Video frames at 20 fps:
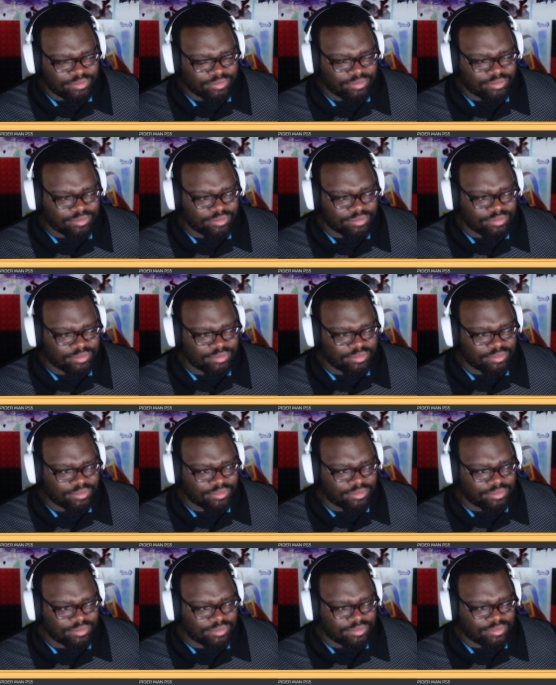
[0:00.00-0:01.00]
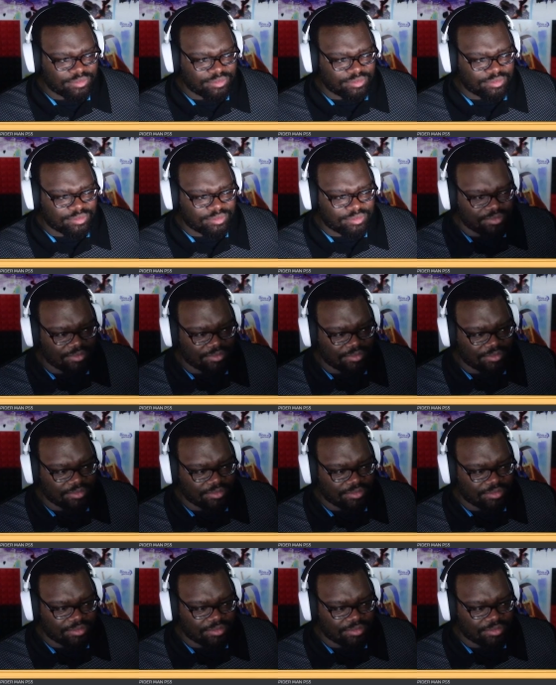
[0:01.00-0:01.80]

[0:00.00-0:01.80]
(silence)